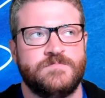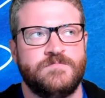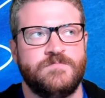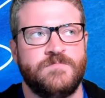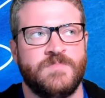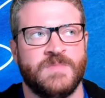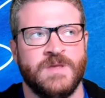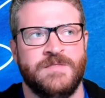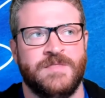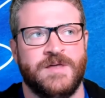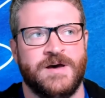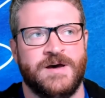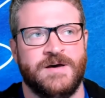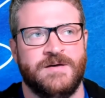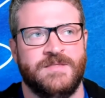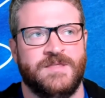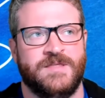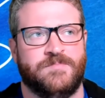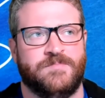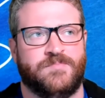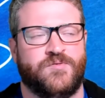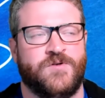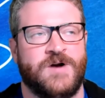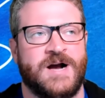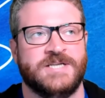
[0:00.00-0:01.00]
the
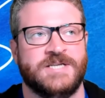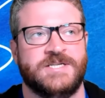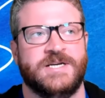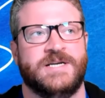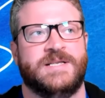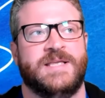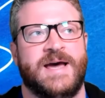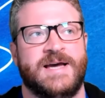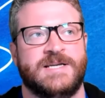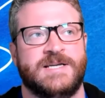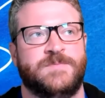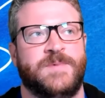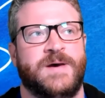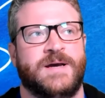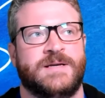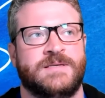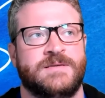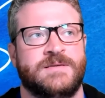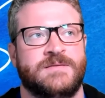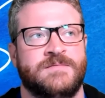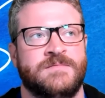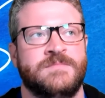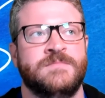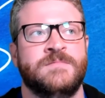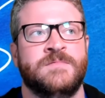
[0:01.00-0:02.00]
project aspect,
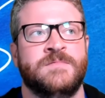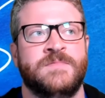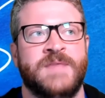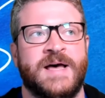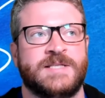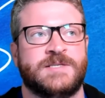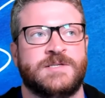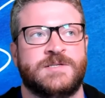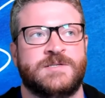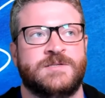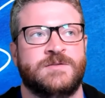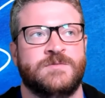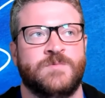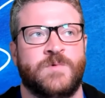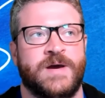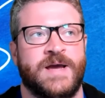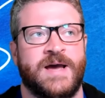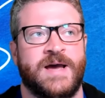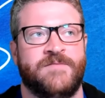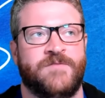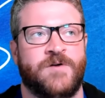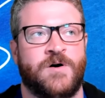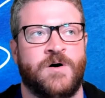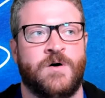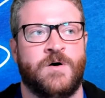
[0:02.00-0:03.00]
that's the way
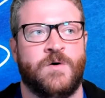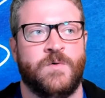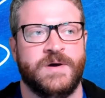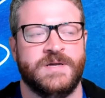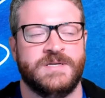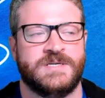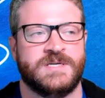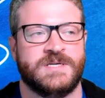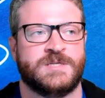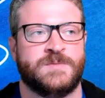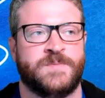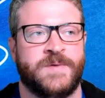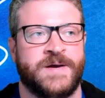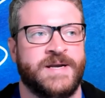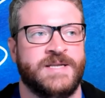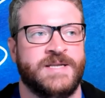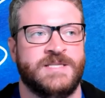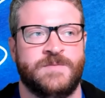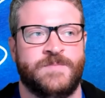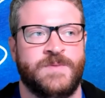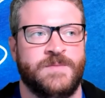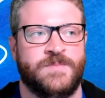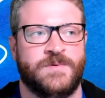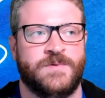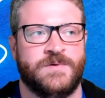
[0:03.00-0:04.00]
I've always explained it to
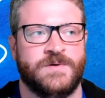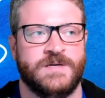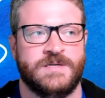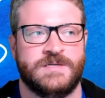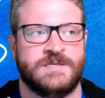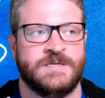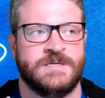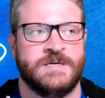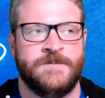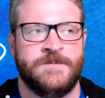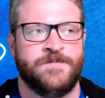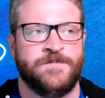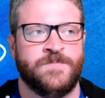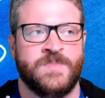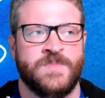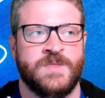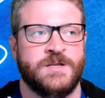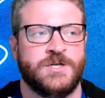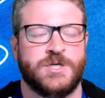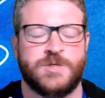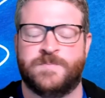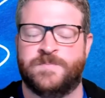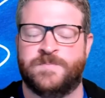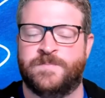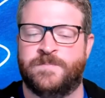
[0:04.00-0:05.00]
people is
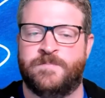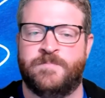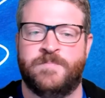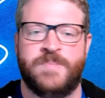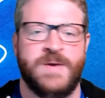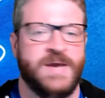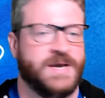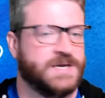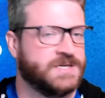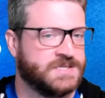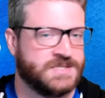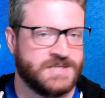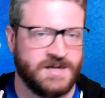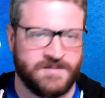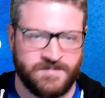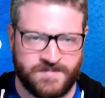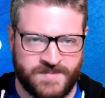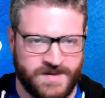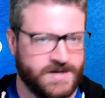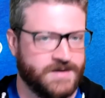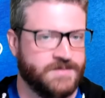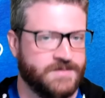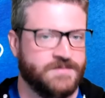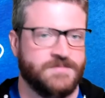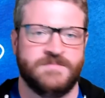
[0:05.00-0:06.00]
just pick
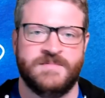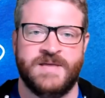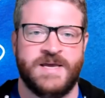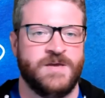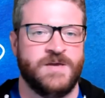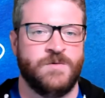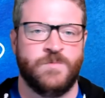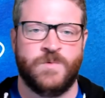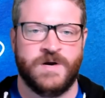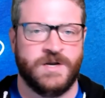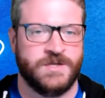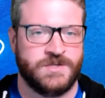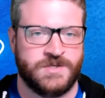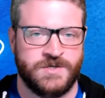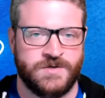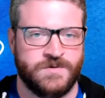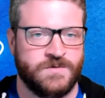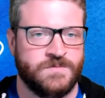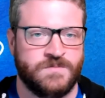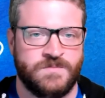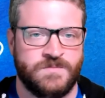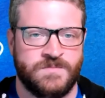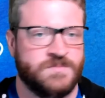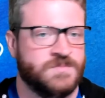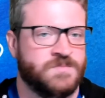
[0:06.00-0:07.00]
something that you want to do,
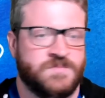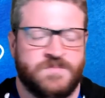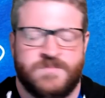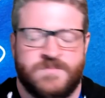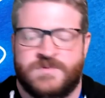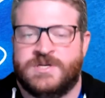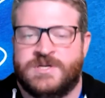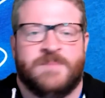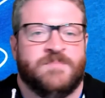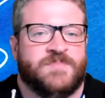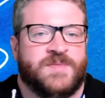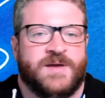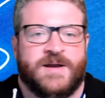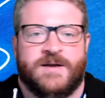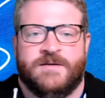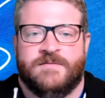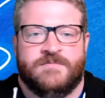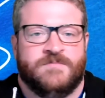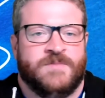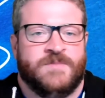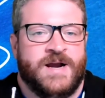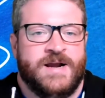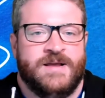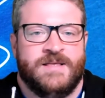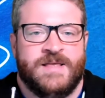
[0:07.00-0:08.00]
something,
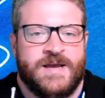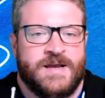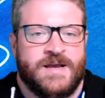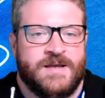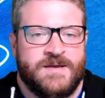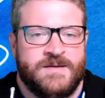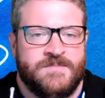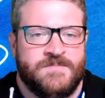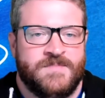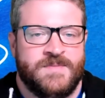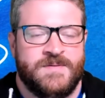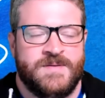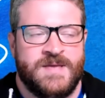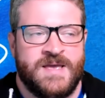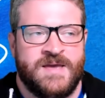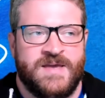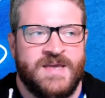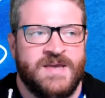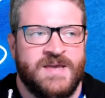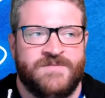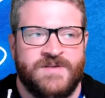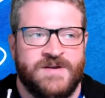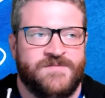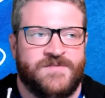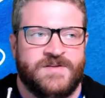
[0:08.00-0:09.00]
right? Like
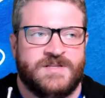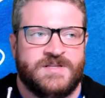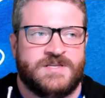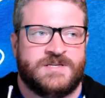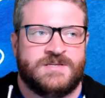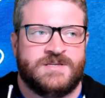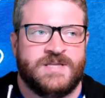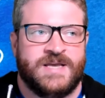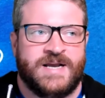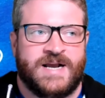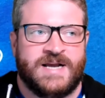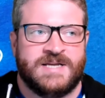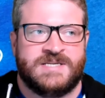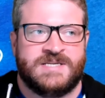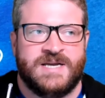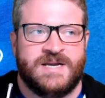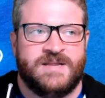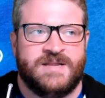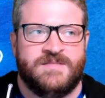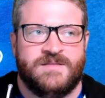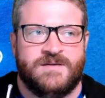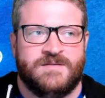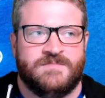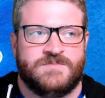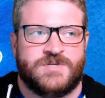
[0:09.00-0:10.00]
even if it's, like I said in
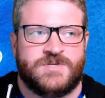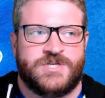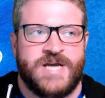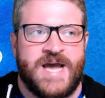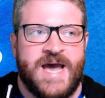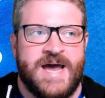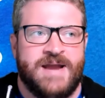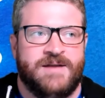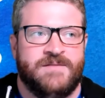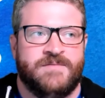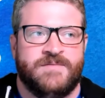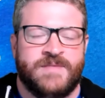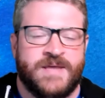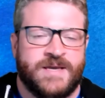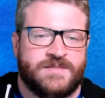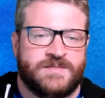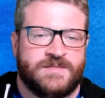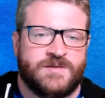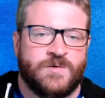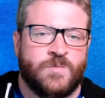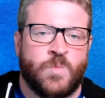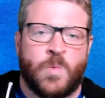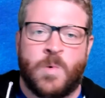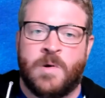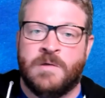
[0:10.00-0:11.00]
the chat, like the
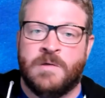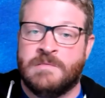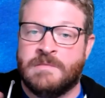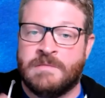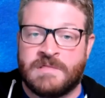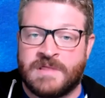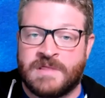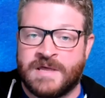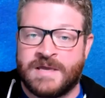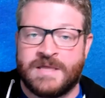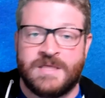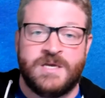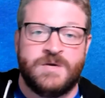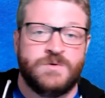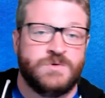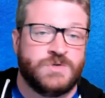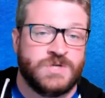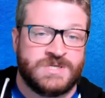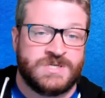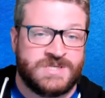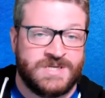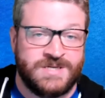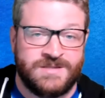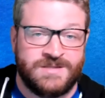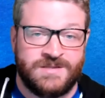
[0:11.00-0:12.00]
one thing that you
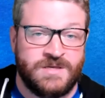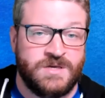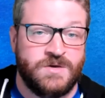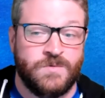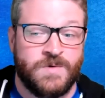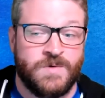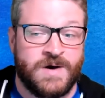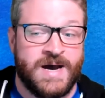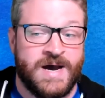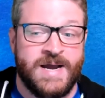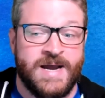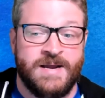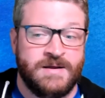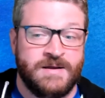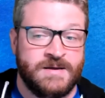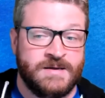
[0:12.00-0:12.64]
just did in the UI,